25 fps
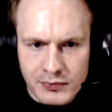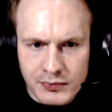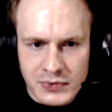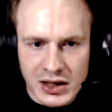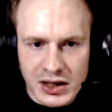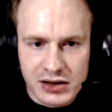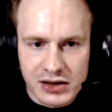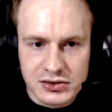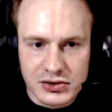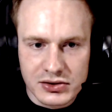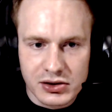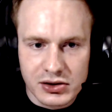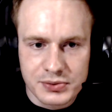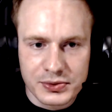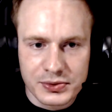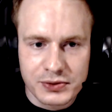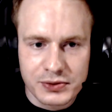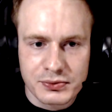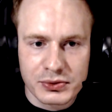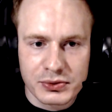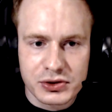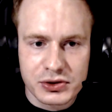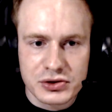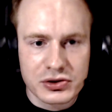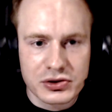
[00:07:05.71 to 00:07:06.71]
in terms of
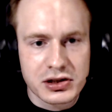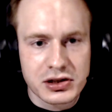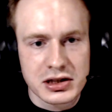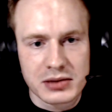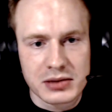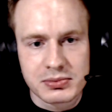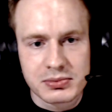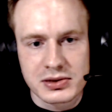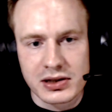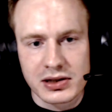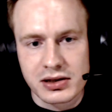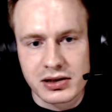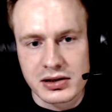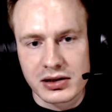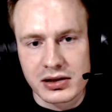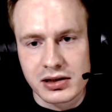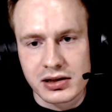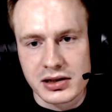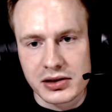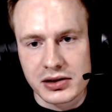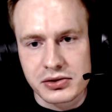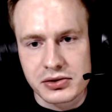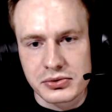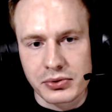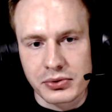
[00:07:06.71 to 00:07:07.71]
which teams are
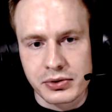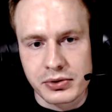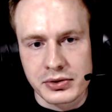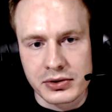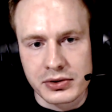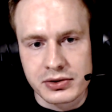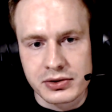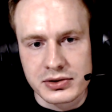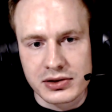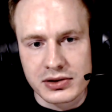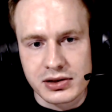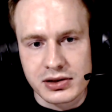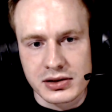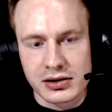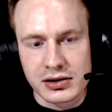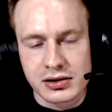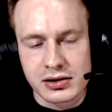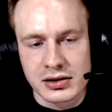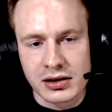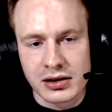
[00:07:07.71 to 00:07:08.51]
the strongest. And